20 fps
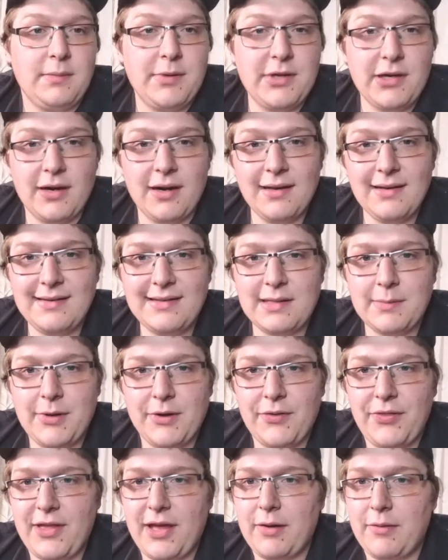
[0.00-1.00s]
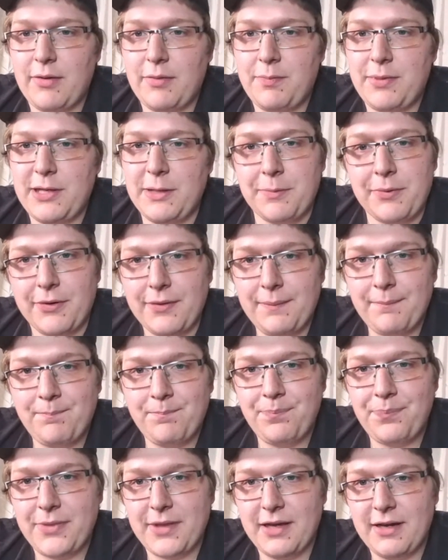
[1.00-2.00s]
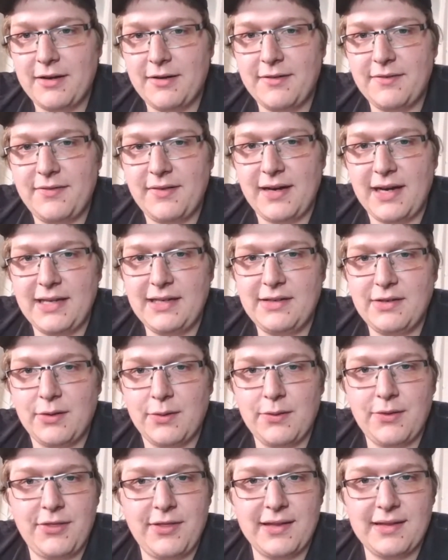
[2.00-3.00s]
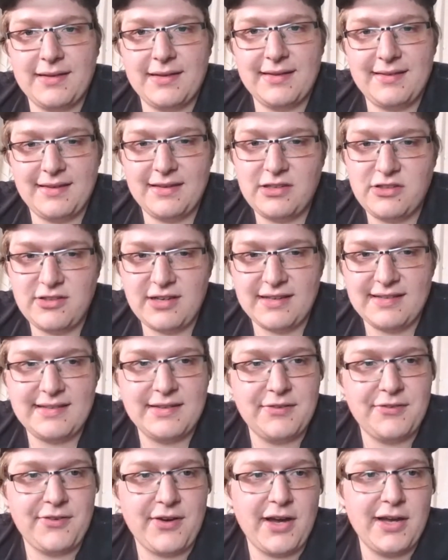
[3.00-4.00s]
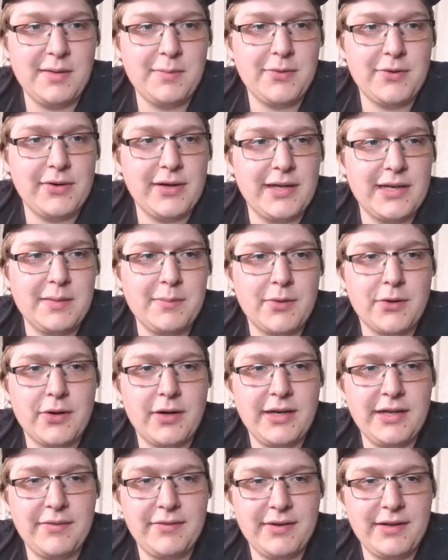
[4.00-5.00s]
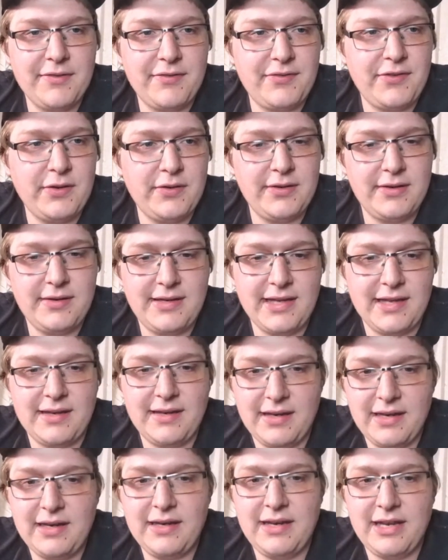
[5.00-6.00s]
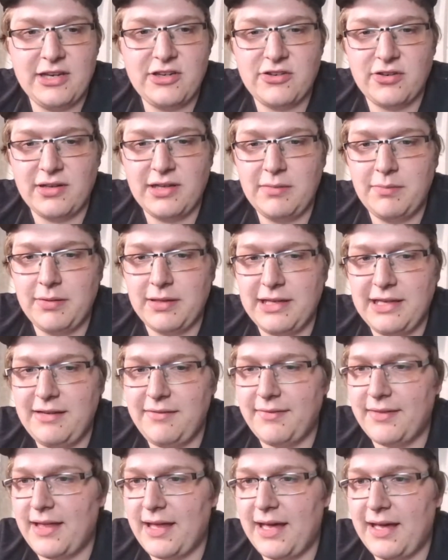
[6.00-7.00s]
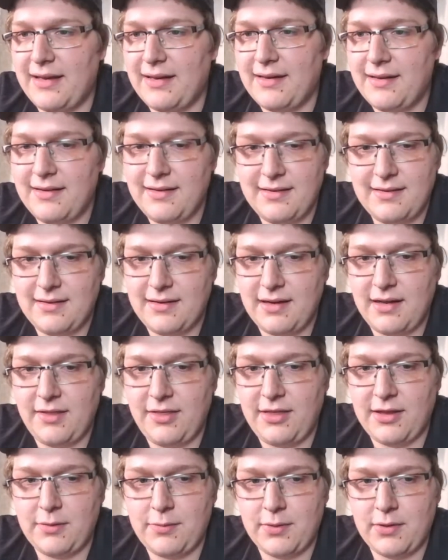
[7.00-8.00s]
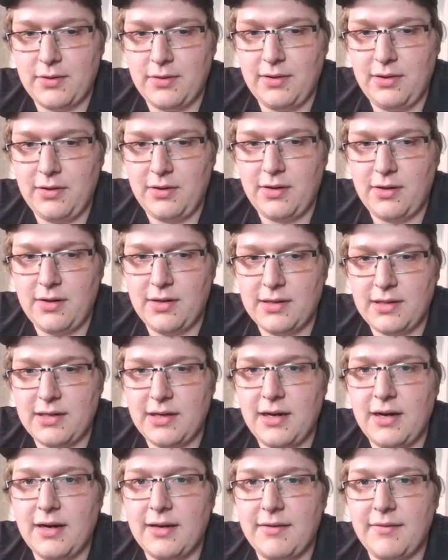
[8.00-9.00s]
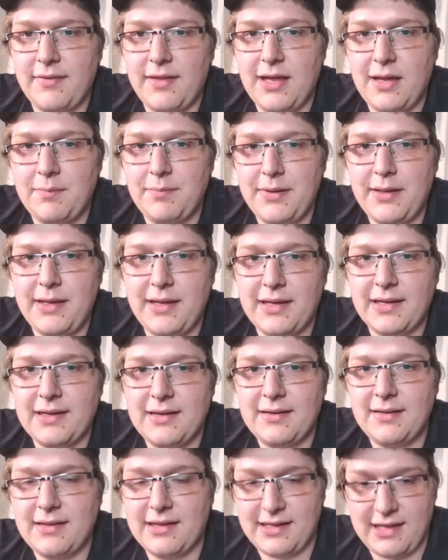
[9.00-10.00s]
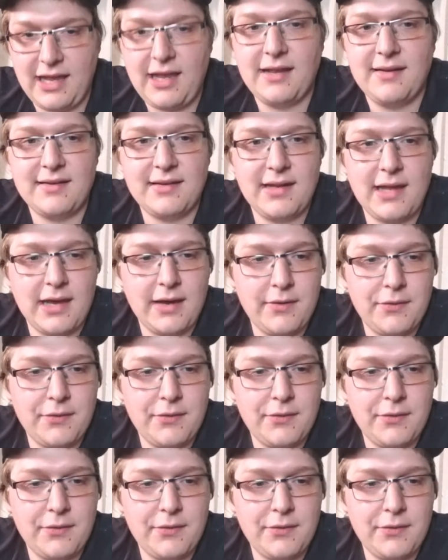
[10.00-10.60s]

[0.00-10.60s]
to be honest about that with people, I don't think this is justifiable anymore, even if you didn't initially believe that. I think we're long gone of that being the case